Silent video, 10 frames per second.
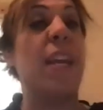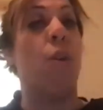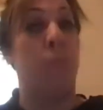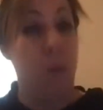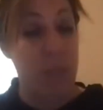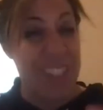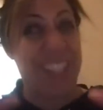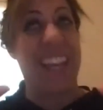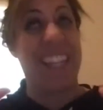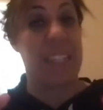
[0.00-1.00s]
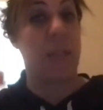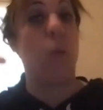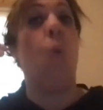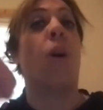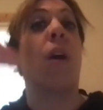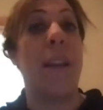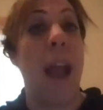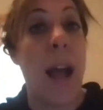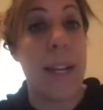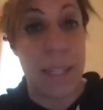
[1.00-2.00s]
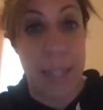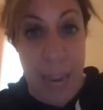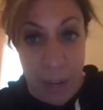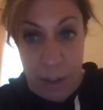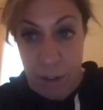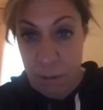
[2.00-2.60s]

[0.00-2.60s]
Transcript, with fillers: on most cases or not take.